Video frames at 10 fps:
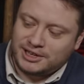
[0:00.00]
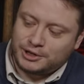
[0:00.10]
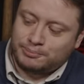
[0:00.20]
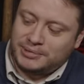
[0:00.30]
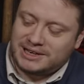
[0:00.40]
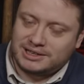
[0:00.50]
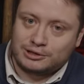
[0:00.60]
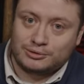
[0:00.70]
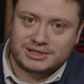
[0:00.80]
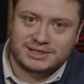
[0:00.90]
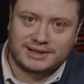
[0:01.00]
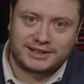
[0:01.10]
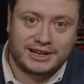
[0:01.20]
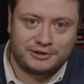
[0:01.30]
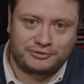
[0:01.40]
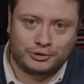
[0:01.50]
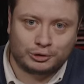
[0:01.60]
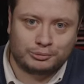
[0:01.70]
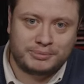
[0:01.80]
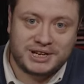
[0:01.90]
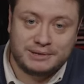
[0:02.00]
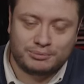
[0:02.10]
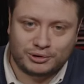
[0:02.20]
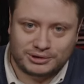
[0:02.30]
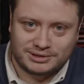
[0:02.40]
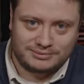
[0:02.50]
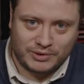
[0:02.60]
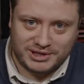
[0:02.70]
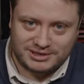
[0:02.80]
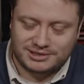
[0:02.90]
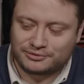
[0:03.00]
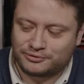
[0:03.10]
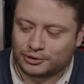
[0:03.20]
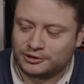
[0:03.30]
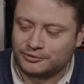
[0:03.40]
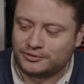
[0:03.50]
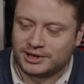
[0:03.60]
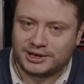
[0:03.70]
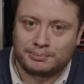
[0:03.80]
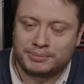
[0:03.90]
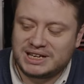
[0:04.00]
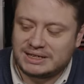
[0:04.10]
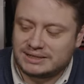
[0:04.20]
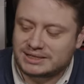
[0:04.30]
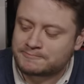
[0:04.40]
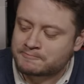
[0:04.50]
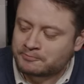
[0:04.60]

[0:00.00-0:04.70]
the belly looks like a full pea pod when it's full of peas.